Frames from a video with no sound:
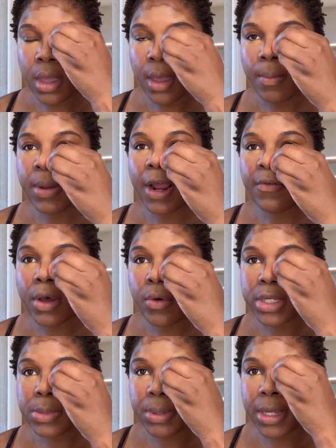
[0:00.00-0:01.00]
But I've
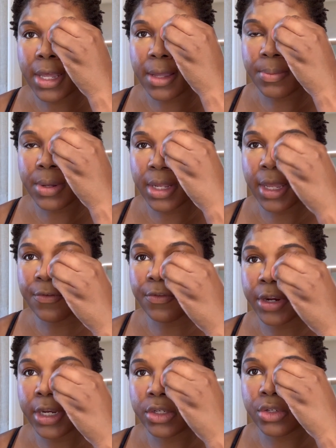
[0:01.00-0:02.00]
always put
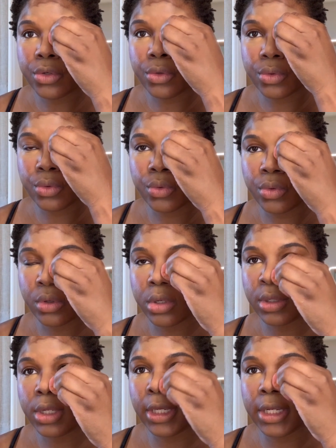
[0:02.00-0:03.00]
effort into
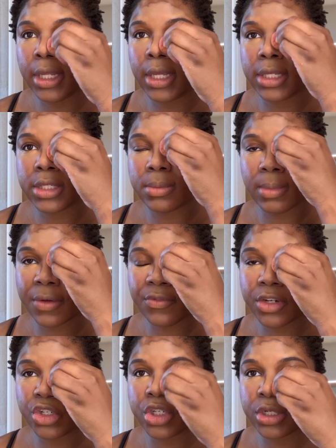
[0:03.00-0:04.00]
leaning into my
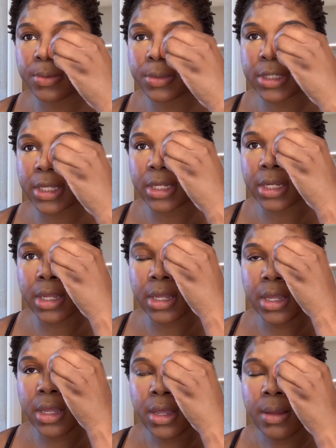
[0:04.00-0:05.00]
friendships and
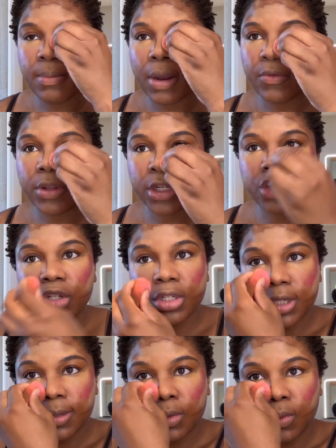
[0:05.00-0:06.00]
my
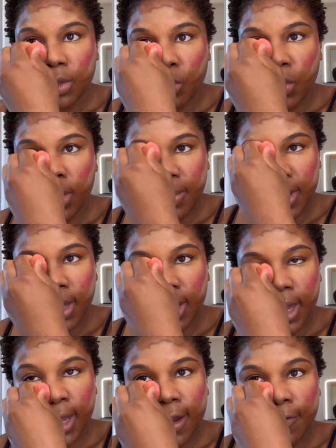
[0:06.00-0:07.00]
relationships with the women,
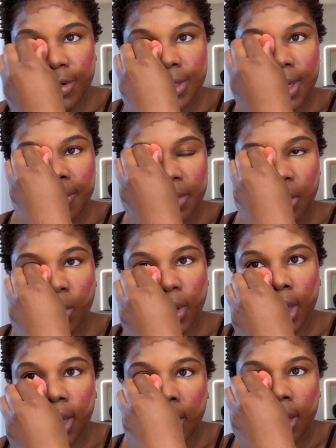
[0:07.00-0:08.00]
like, every step of the way.